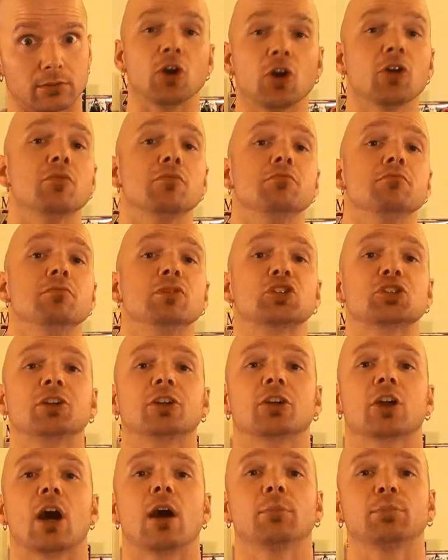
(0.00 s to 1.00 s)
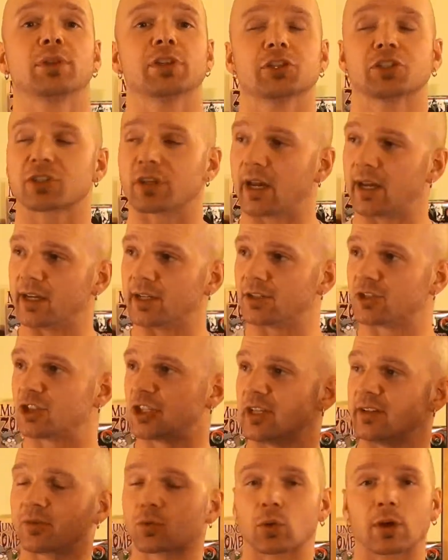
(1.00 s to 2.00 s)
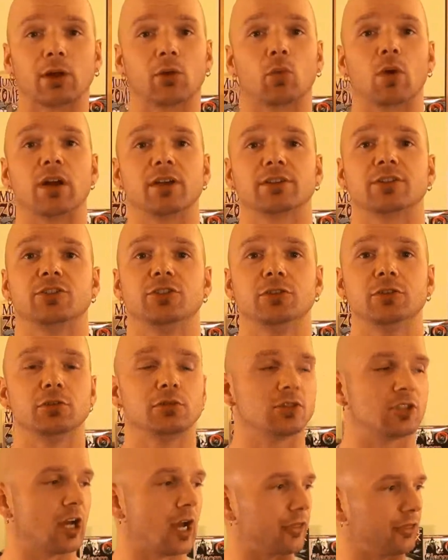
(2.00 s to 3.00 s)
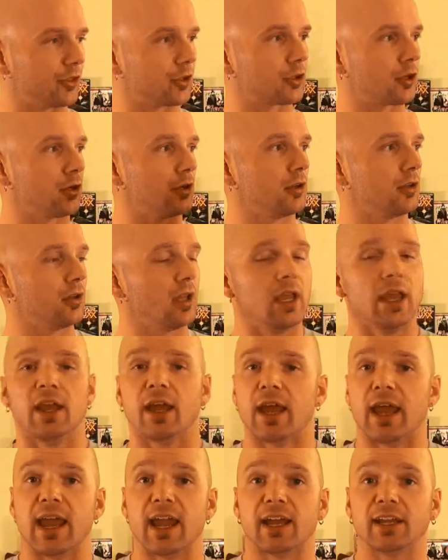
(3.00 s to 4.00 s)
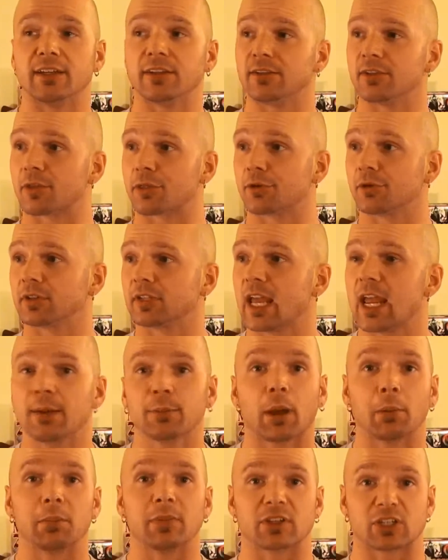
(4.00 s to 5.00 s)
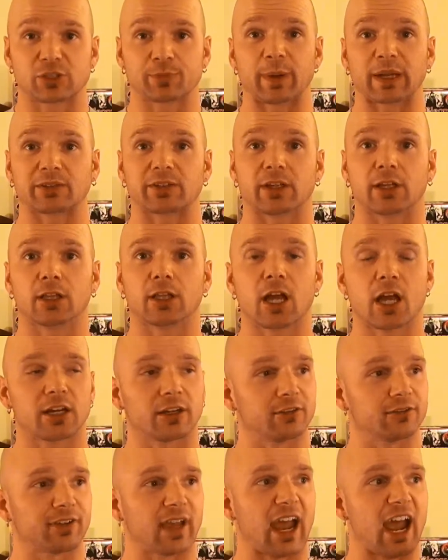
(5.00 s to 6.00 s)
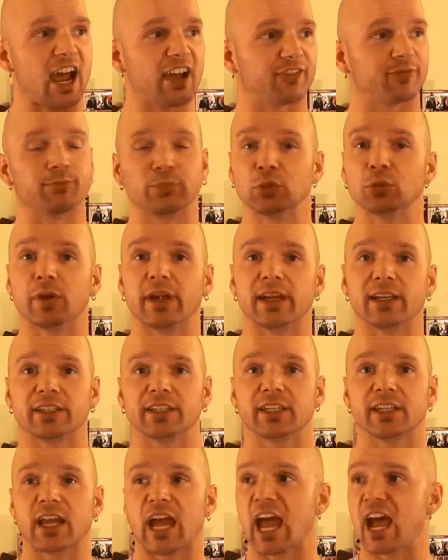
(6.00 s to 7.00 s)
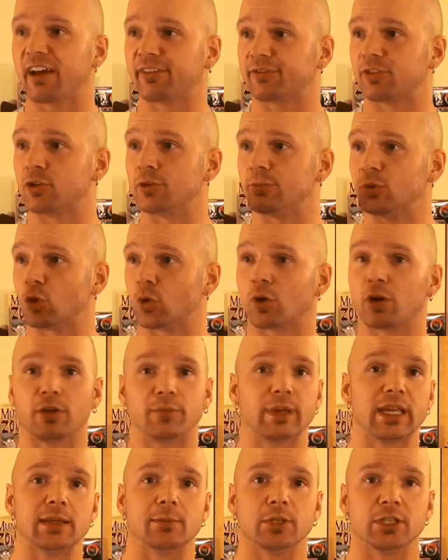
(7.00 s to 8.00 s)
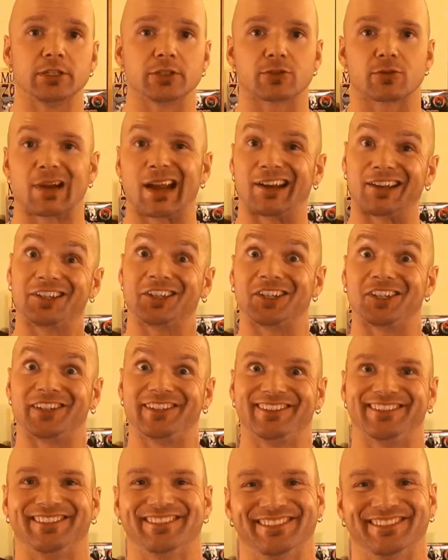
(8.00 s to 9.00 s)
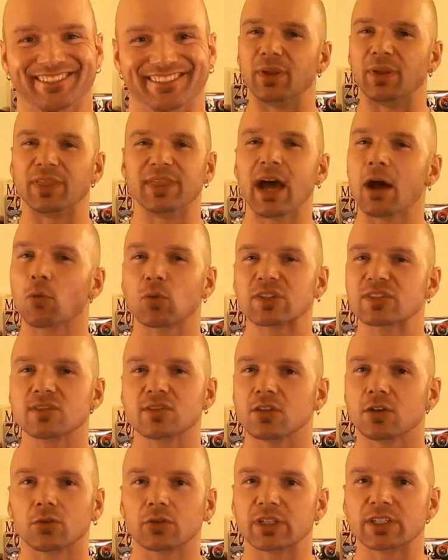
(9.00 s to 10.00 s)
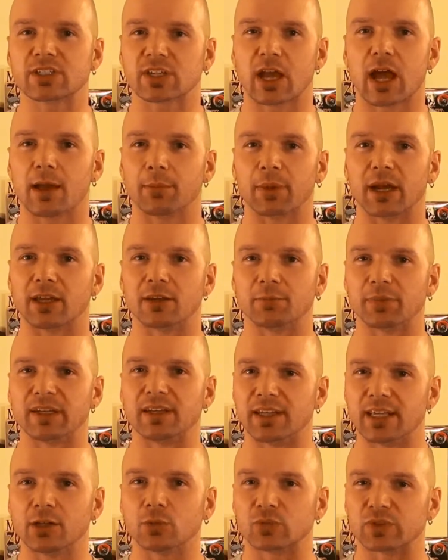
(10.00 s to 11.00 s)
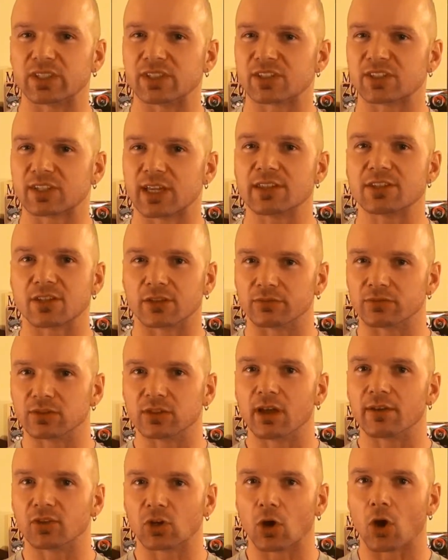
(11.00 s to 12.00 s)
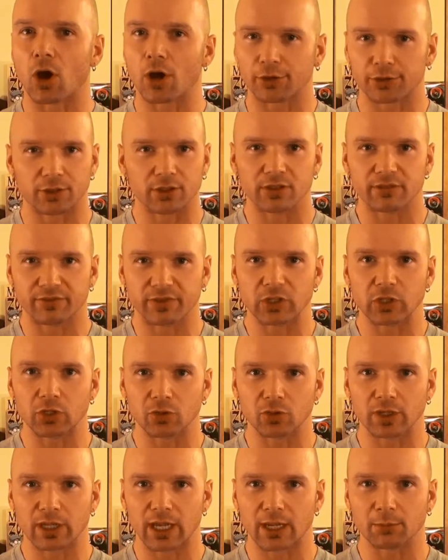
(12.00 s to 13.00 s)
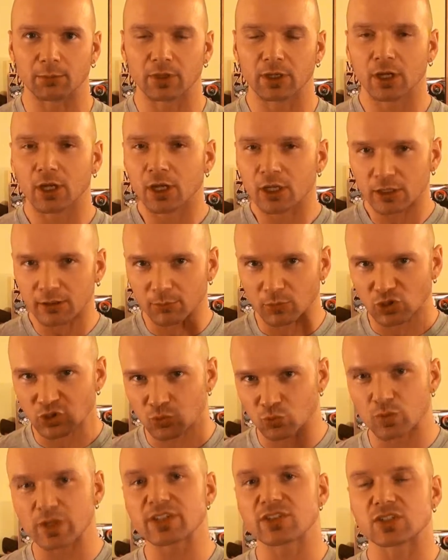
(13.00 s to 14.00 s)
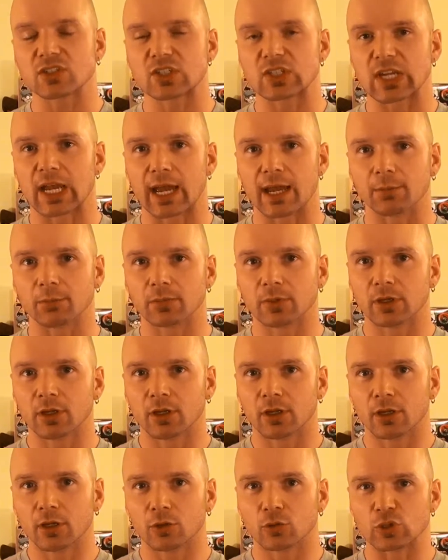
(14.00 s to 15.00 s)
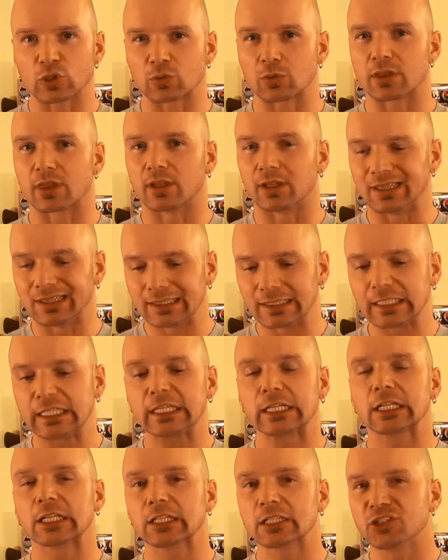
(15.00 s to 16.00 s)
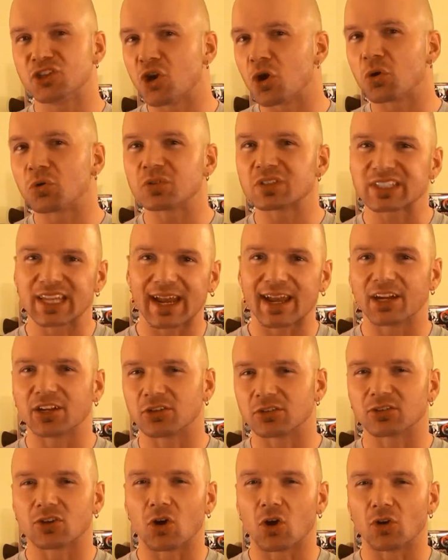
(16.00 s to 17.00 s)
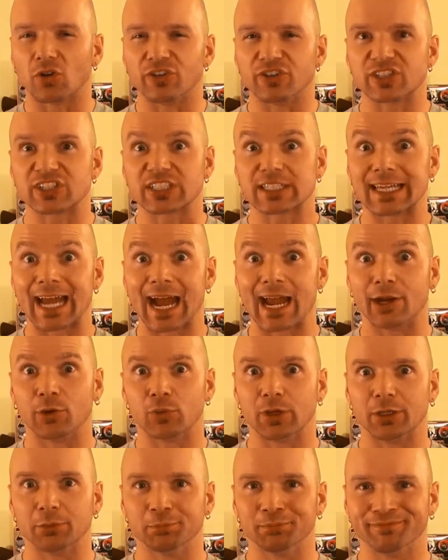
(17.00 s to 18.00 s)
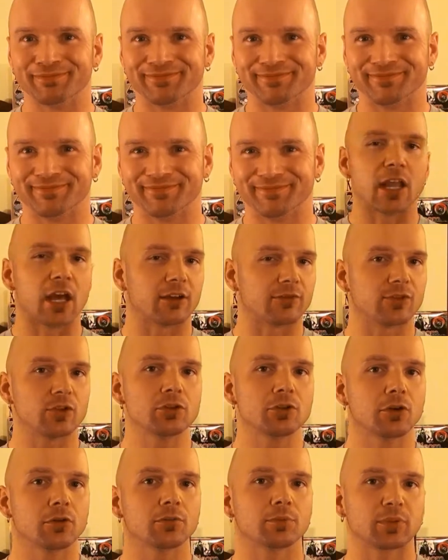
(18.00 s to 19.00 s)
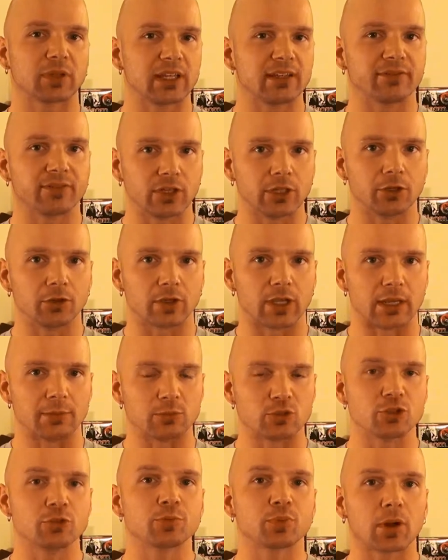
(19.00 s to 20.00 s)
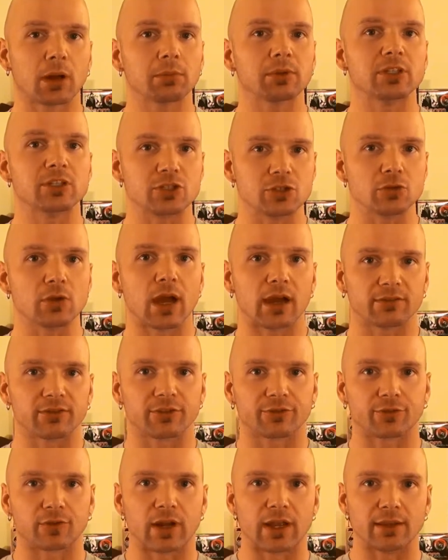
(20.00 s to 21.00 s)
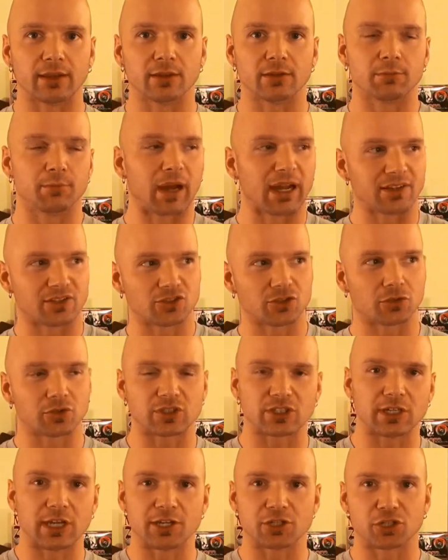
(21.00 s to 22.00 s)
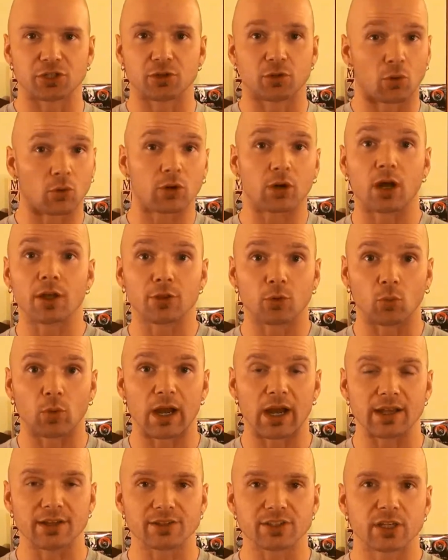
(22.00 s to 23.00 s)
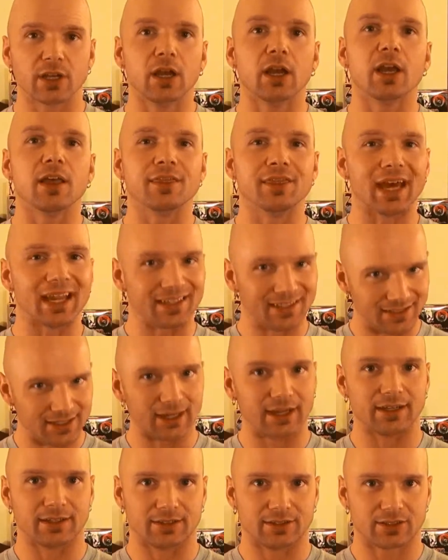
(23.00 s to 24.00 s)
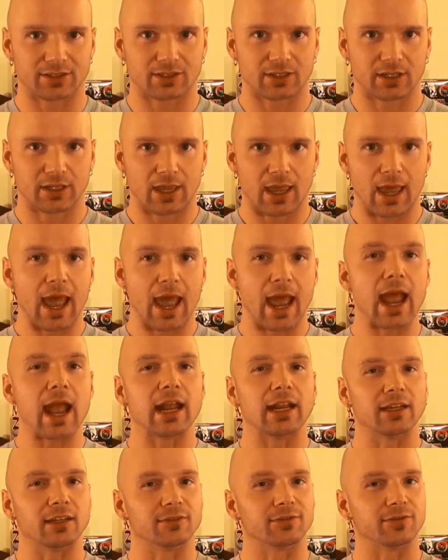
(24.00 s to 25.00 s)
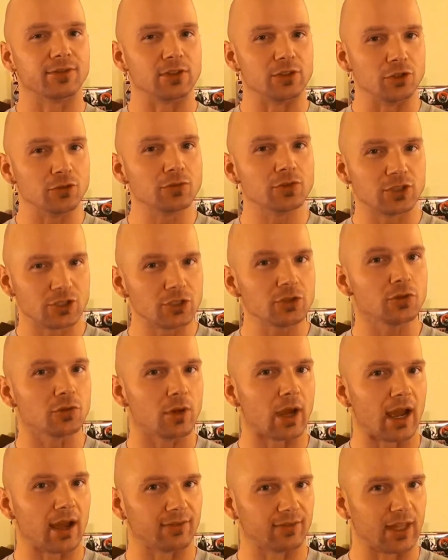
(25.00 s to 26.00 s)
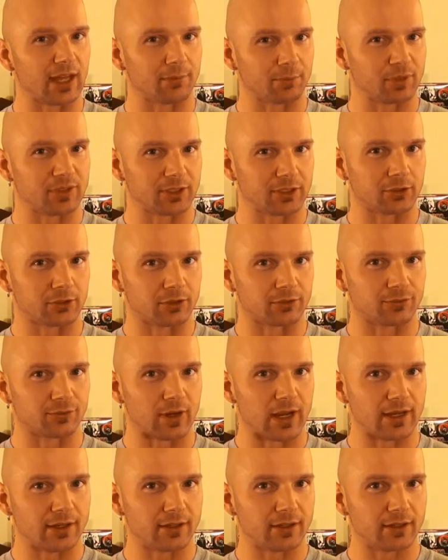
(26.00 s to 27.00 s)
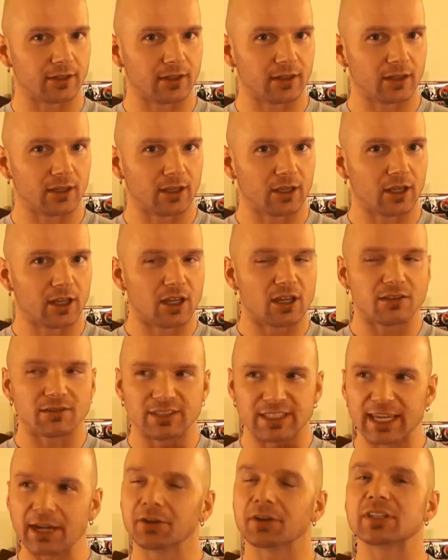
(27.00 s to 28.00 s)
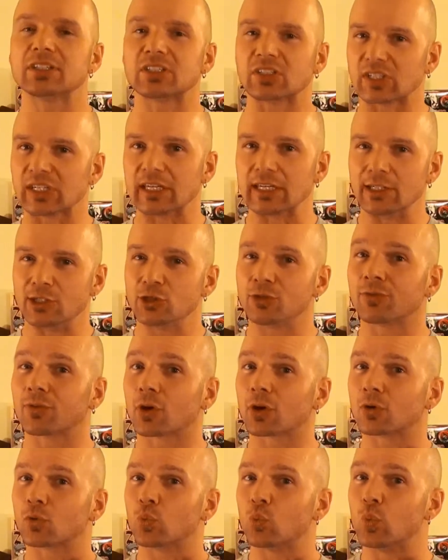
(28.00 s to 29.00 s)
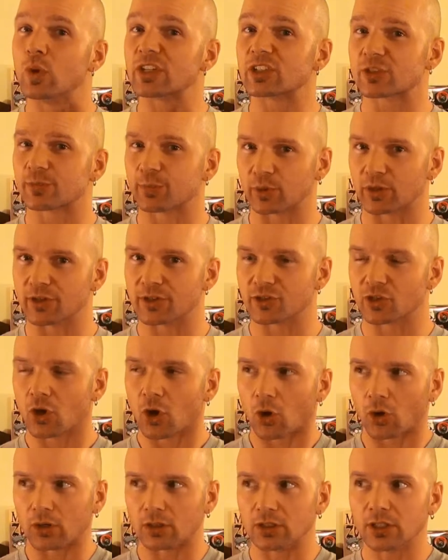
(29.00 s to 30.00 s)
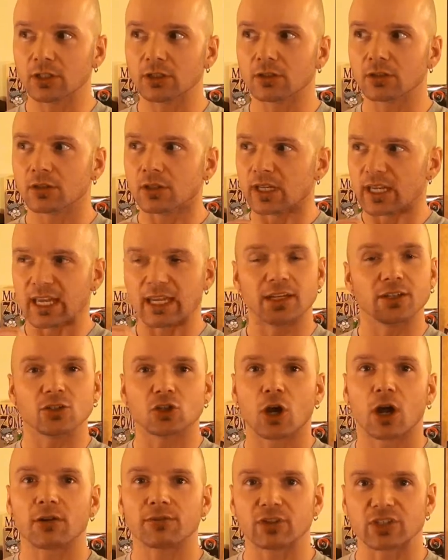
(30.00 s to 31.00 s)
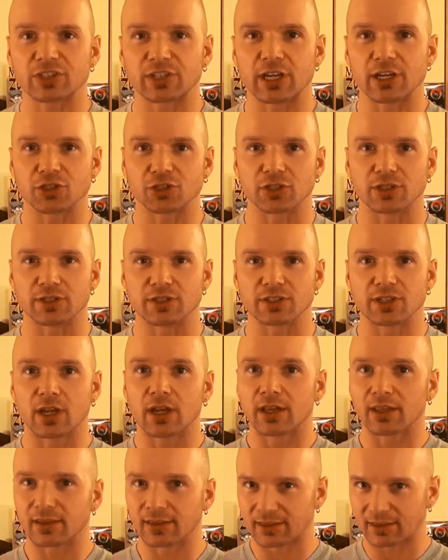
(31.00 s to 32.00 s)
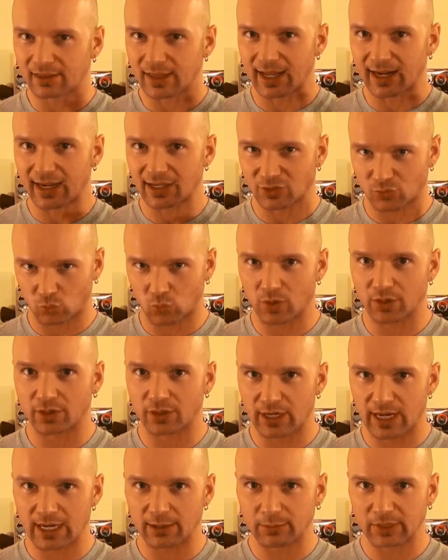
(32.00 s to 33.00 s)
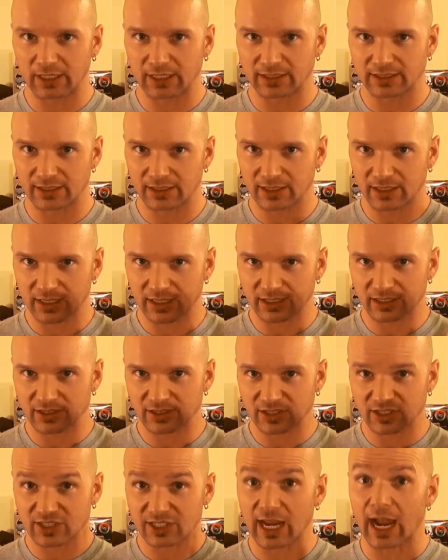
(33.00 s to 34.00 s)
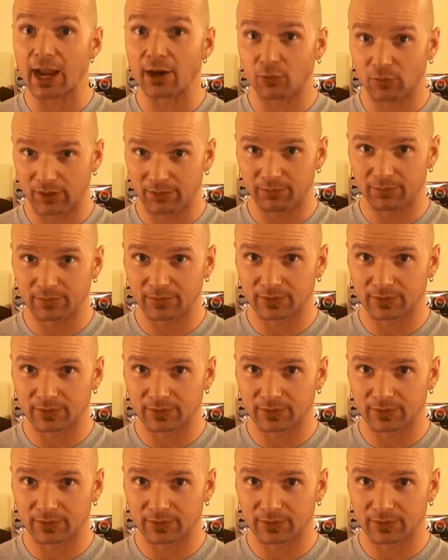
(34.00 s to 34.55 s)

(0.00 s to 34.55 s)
Oh, mission accomplished, I achieved what I wanted to do, got the girl, and in the third game I'm expecting a lot of half blue alien, half humanoid babies. Right on. But that wasn't the only time I had been hit with this sense of love and honor in a video game. The most recent time was with a little known title called Skyrim. Now, if you don't play video games, you probably do have a friend, by association or otherwise, that does. And if you do have that particular friend, guaranteed you've heard whispers or little hidden conversations that has one name in it: Skyrim.